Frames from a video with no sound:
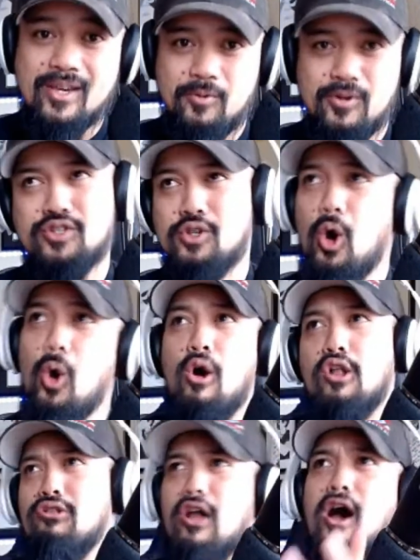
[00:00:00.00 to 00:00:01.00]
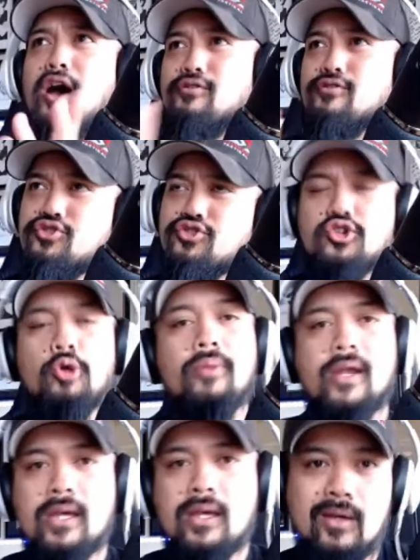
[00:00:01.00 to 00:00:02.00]
When I say, oh, a lot or so
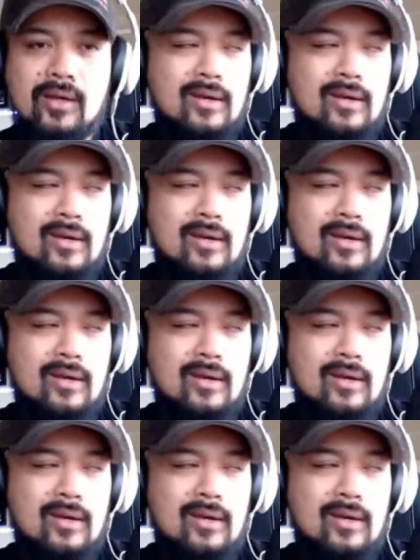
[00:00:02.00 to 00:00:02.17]
many,